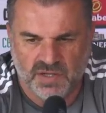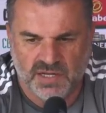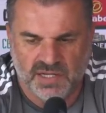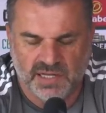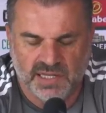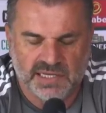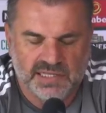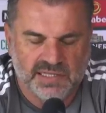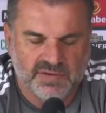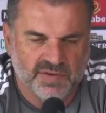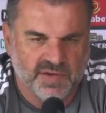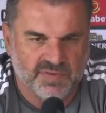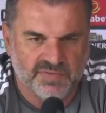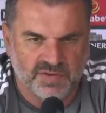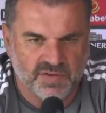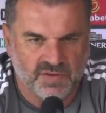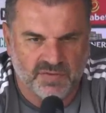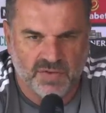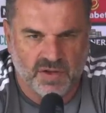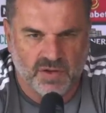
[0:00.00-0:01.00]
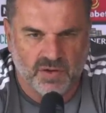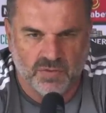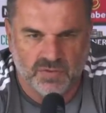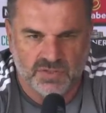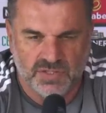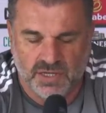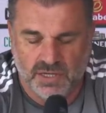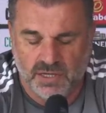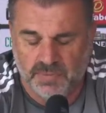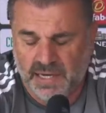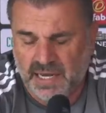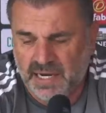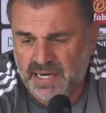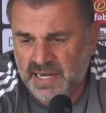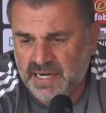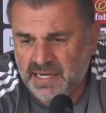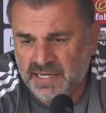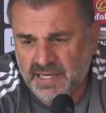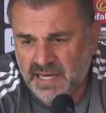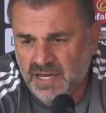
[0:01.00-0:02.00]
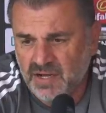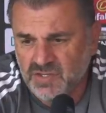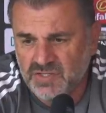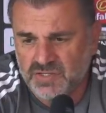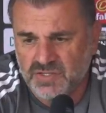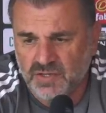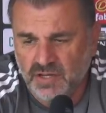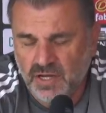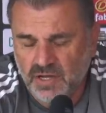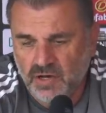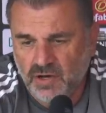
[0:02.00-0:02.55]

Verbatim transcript: collective effort of the whole team, and it goes.